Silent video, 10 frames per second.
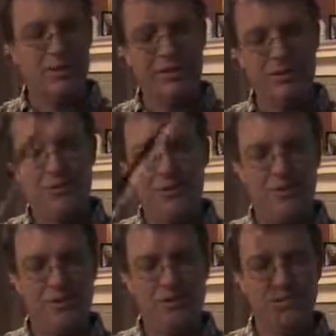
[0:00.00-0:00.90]
Well, I'm going
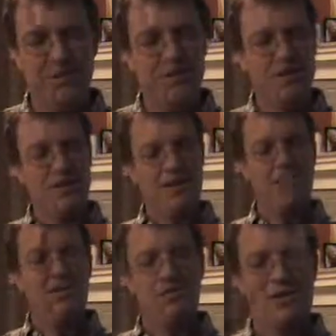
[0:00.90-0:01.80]
to use
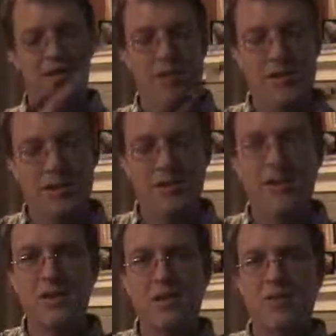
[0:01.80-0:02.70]
imagery here. I
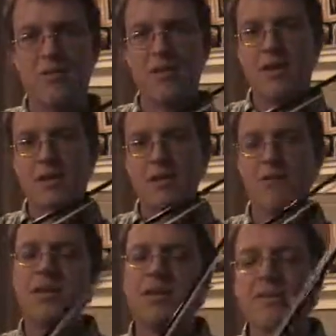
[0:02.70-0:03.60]
want you to think of
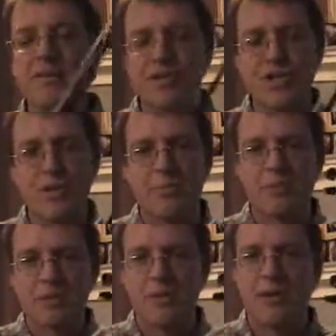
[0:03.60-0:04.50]
3 different
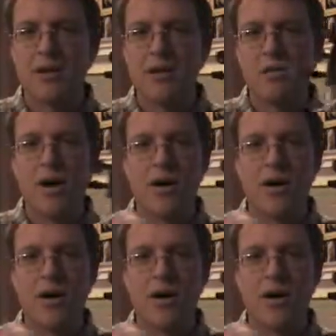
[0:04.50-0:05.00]
ships out in the